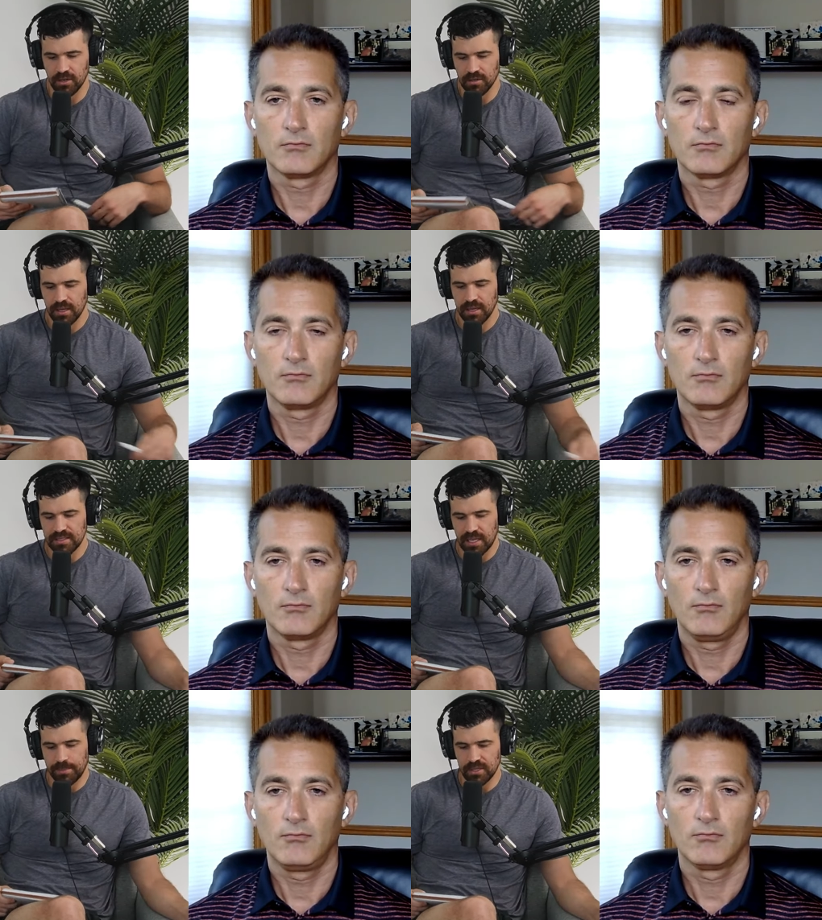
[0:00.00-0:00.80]
Speaker 1: are
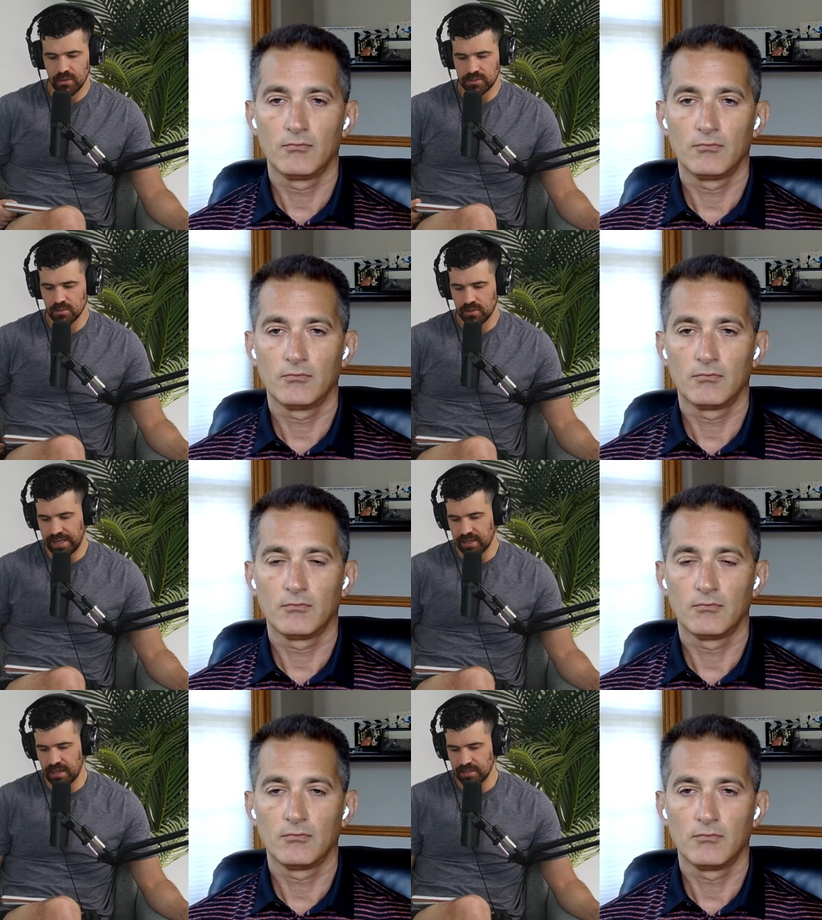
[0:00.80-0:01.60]
talking about those
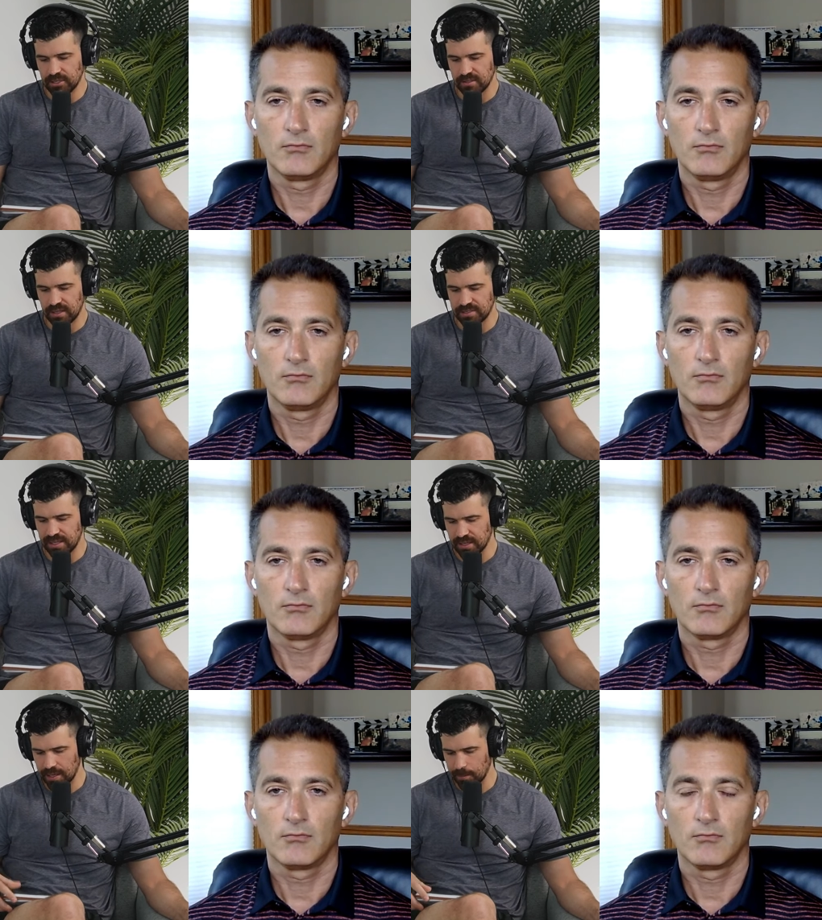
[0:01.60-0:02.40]
land contracts. Let's
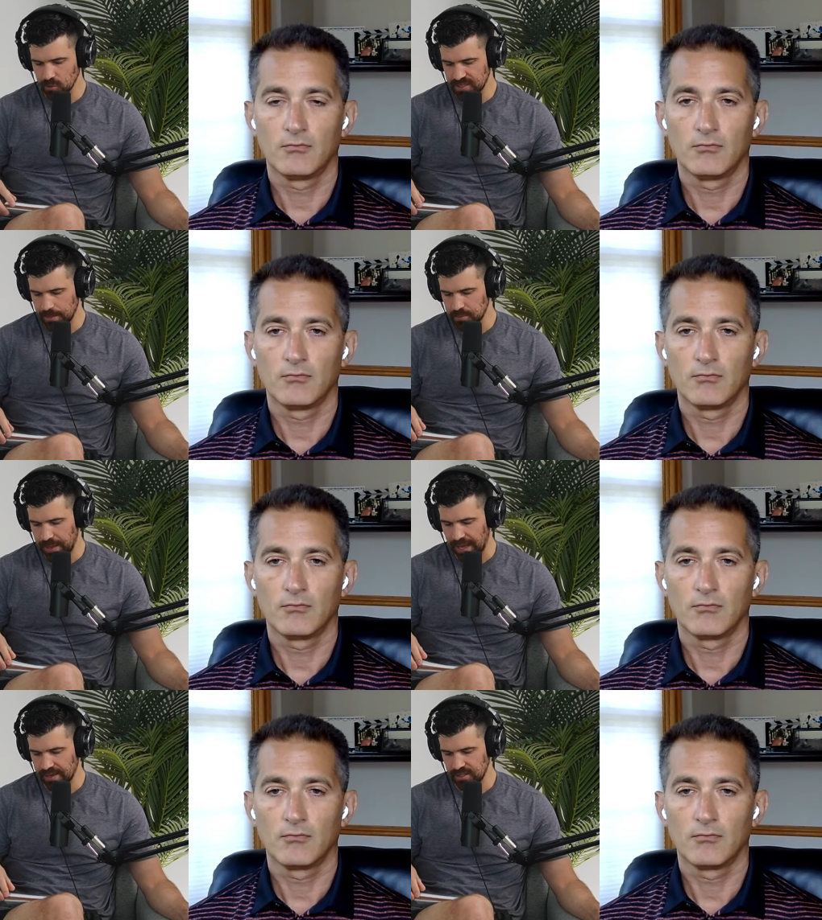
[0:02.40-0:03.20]
take a couple steps
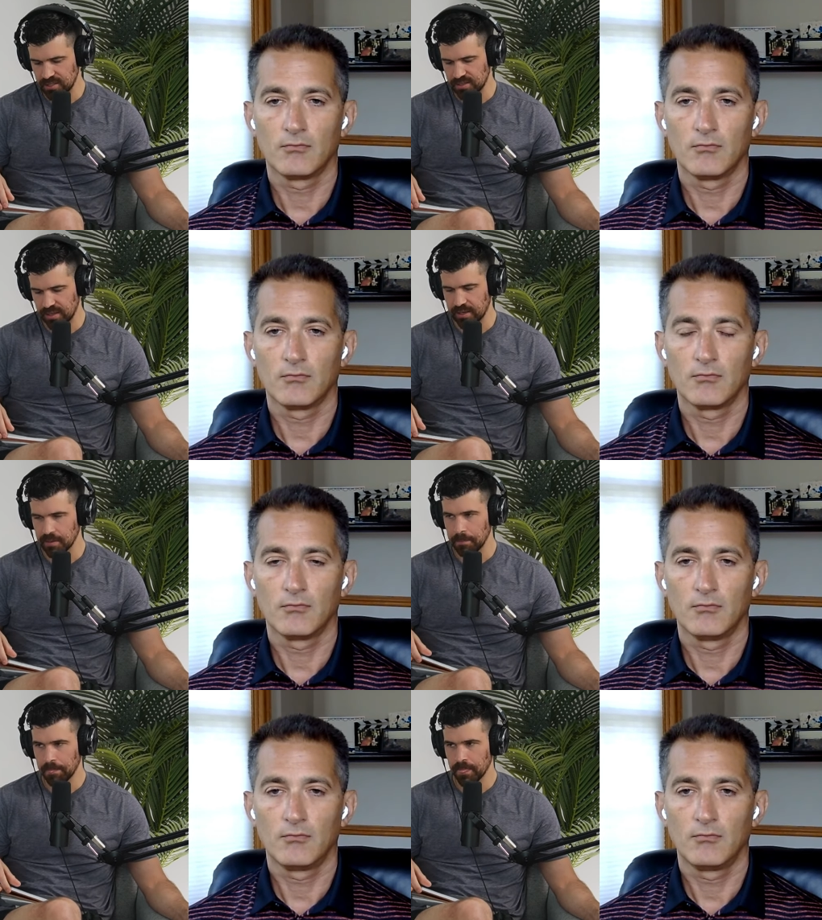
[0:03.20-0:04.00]
back and just
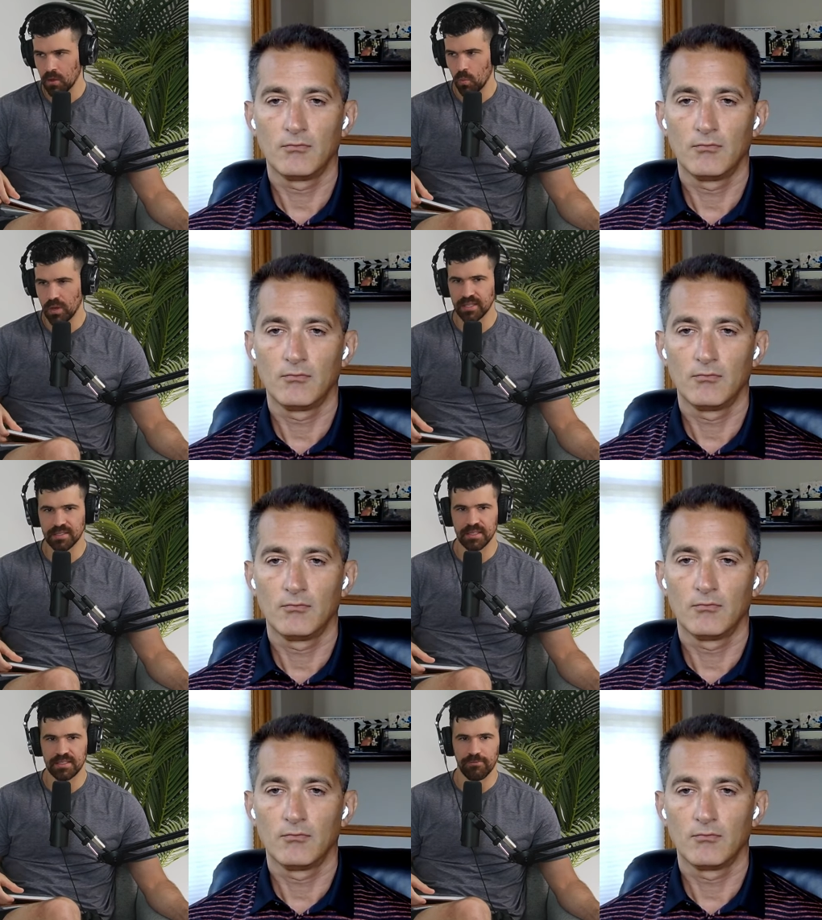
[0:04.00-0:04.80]
like, what is
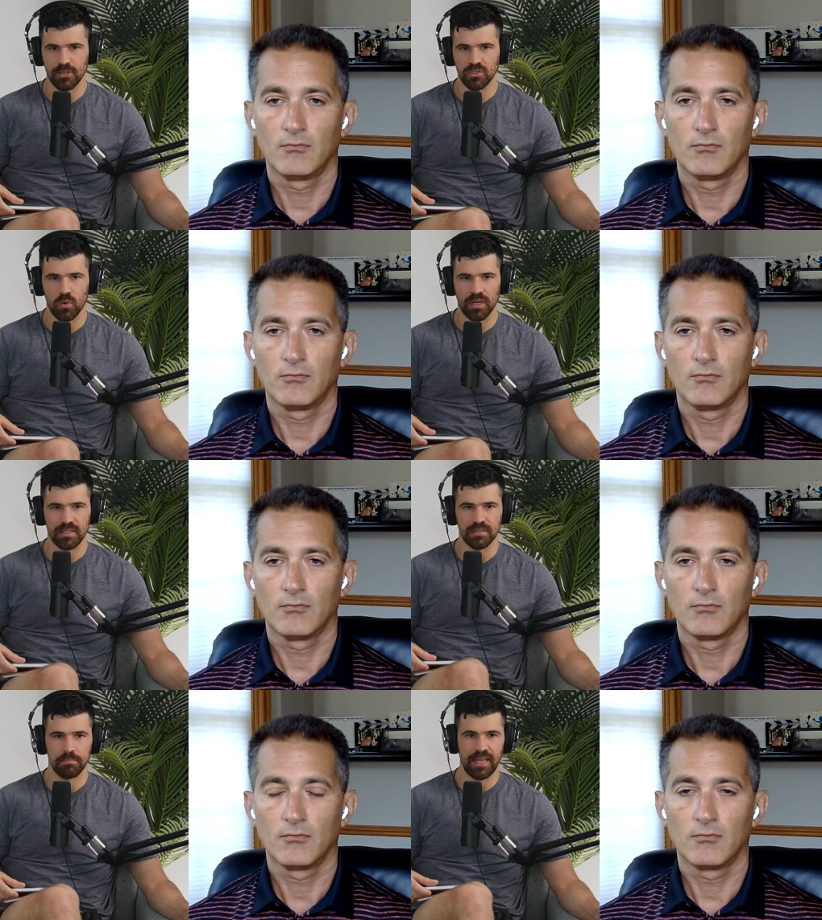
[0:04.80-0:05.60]
the difference? What
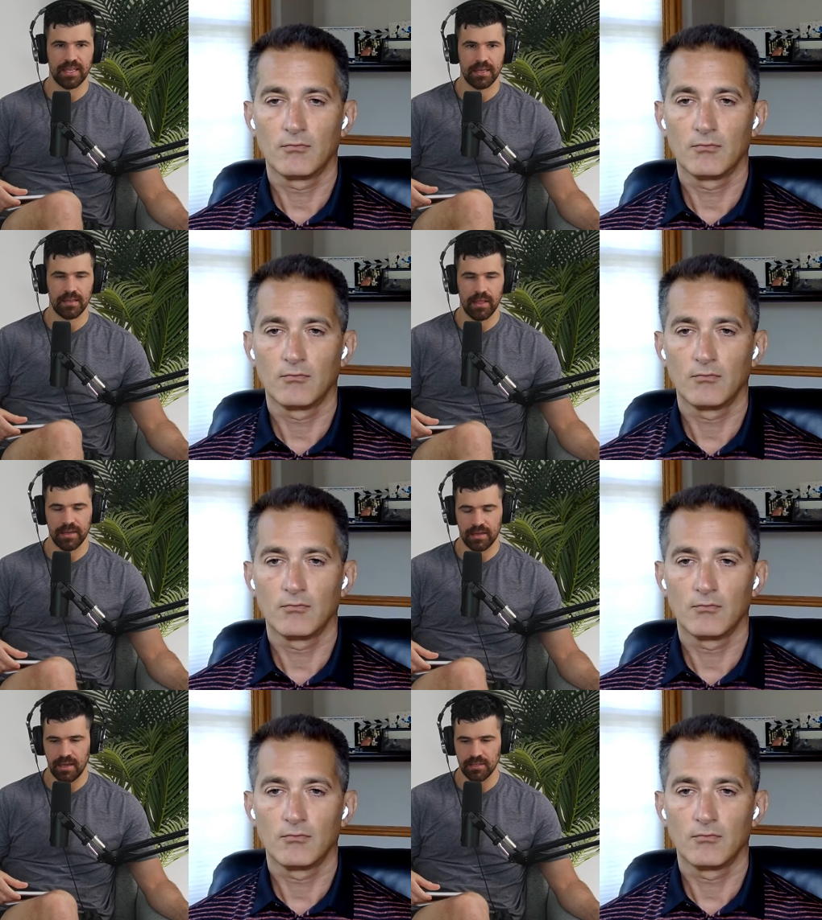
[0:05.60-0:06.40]
is making a
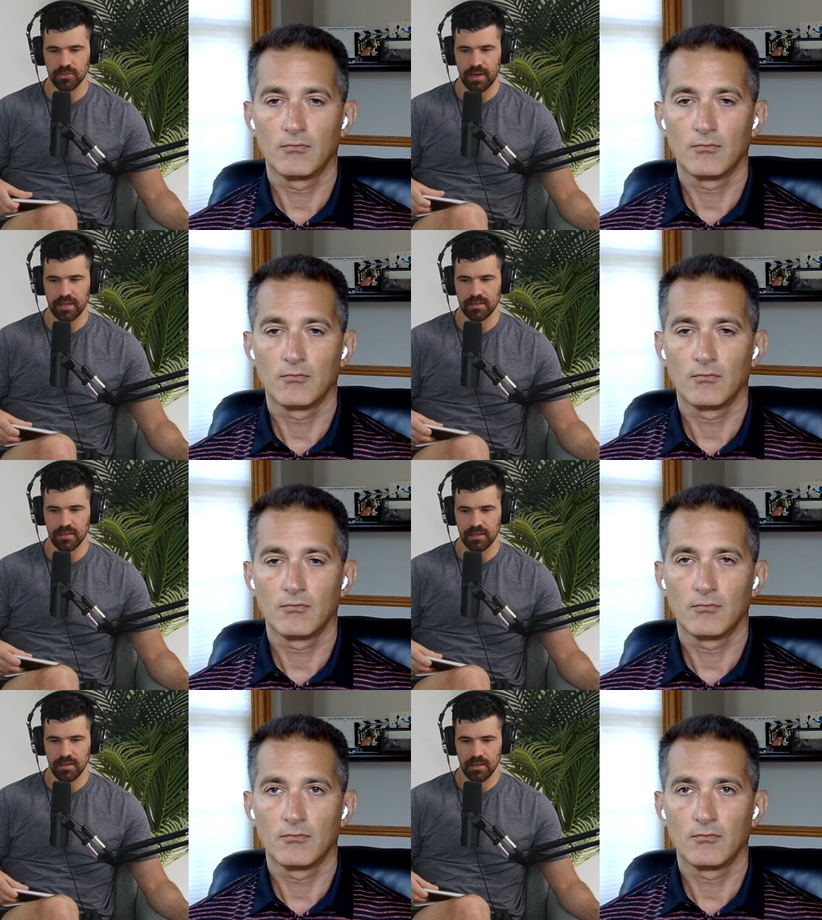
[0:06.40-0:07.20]
land contract
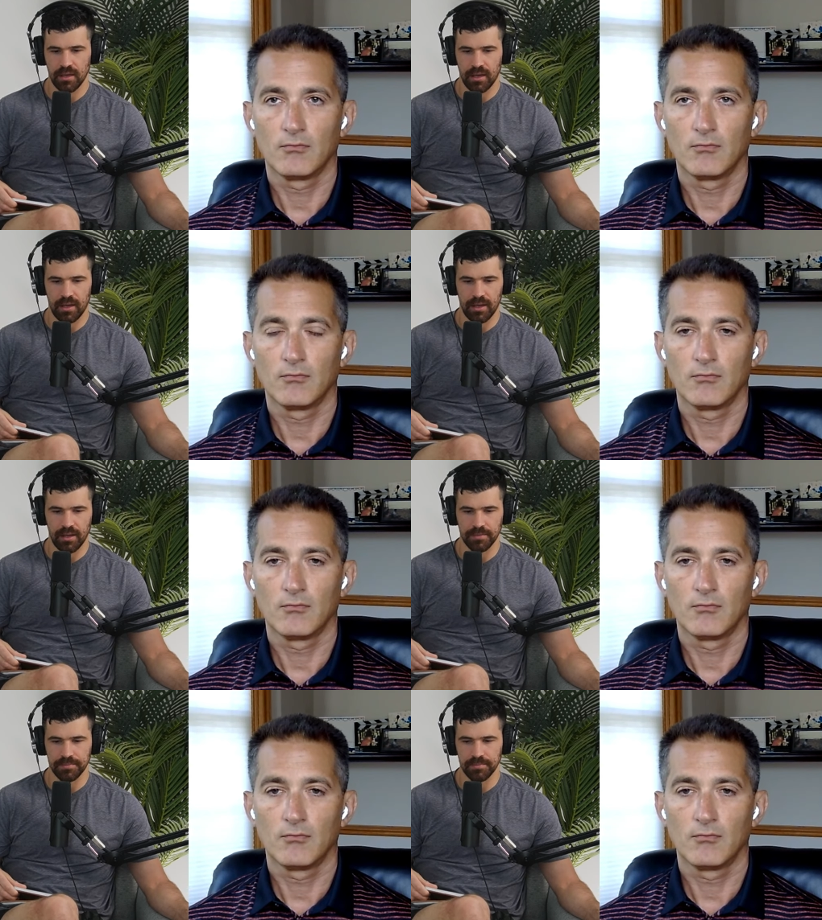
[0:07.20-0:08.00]
not